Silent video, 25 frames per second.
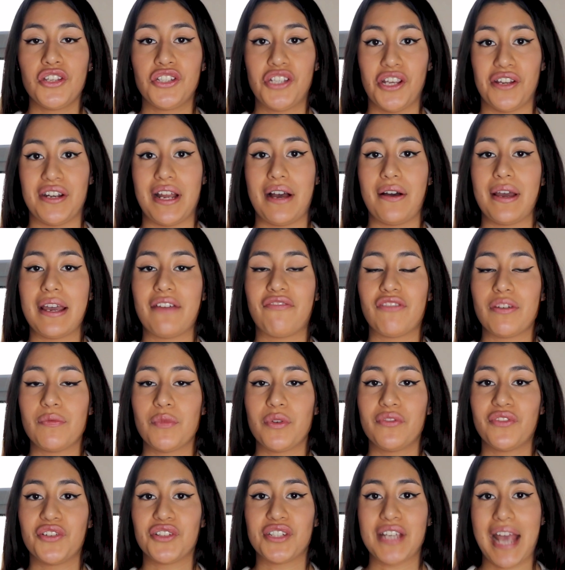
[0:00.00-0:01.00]
So now if we
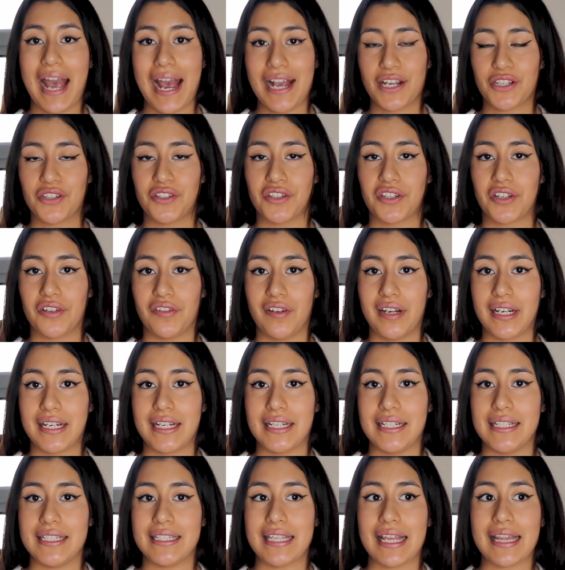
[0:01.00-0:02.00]
move on to
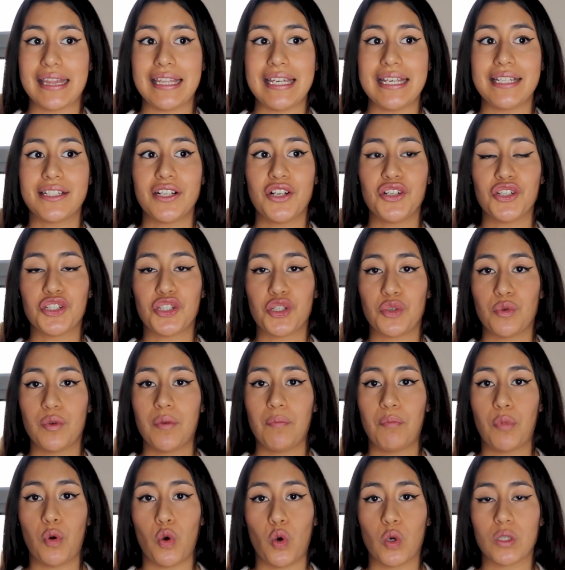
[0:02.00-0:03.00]
extracurriculars, these aren't too
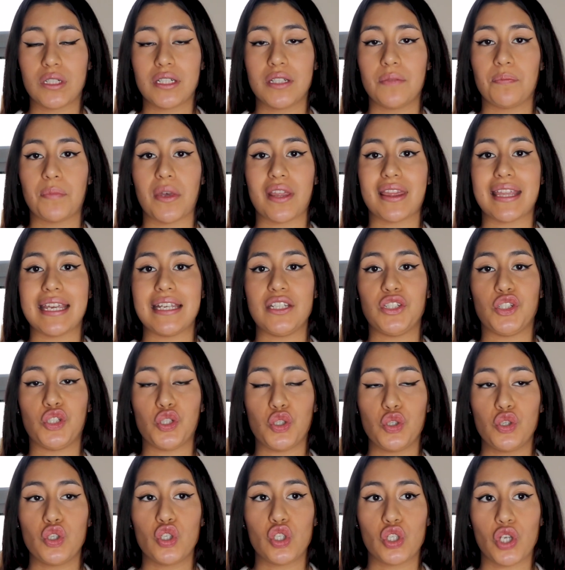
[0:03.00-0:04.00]
important, but they
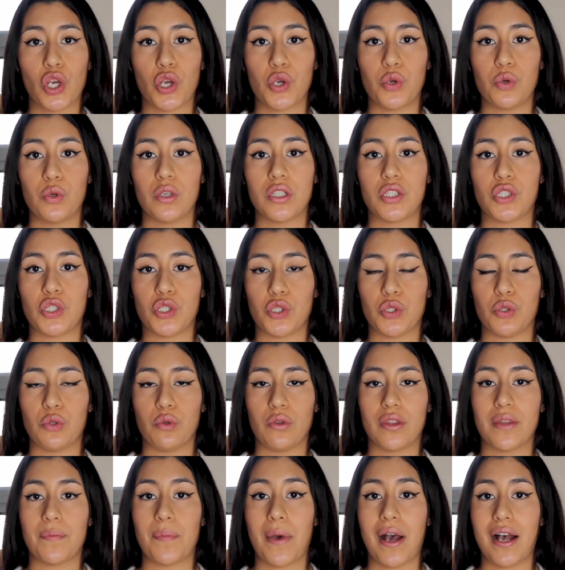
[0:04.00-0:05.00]
do show to
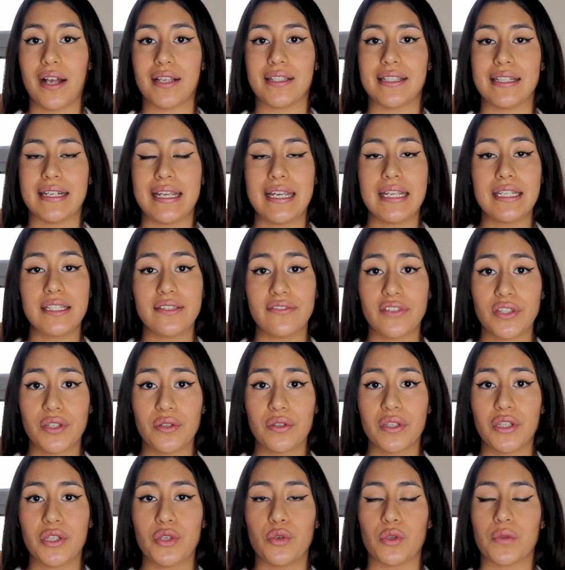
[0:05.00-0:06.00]
the person
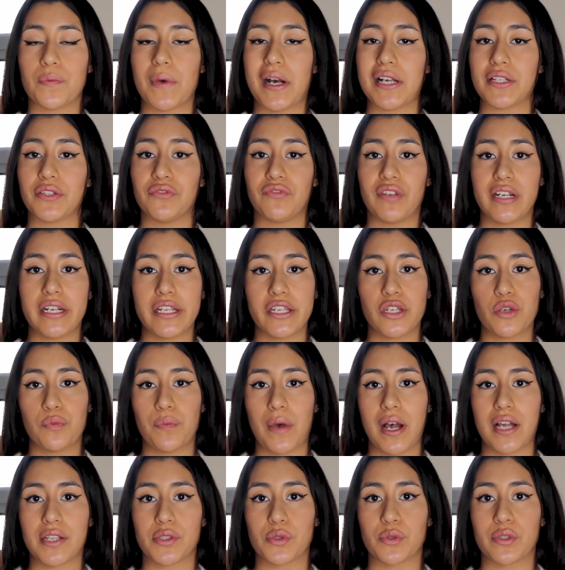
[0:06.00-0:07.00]
interviewing you or the person reading your
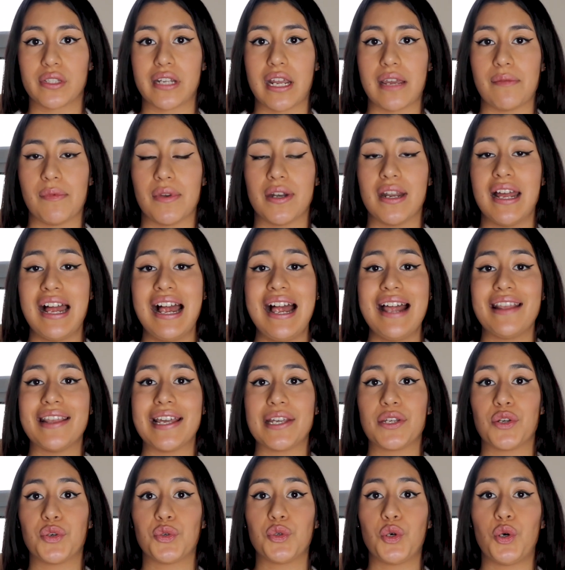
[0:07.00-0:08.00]
personal statement that
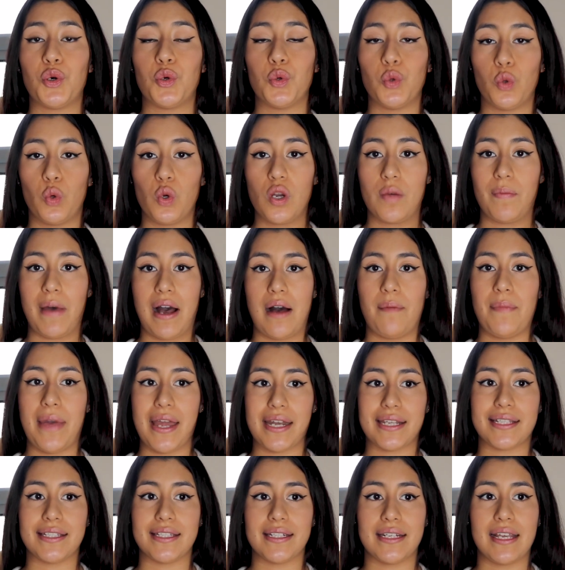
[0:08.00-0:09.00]
you're not all about
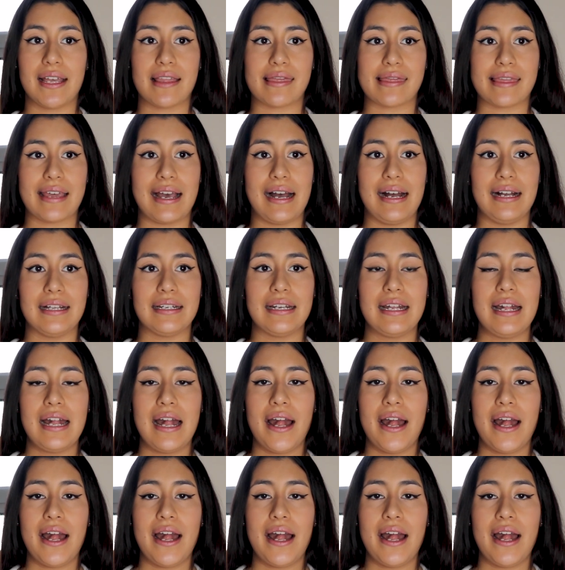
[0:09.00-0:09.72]
medicine, and that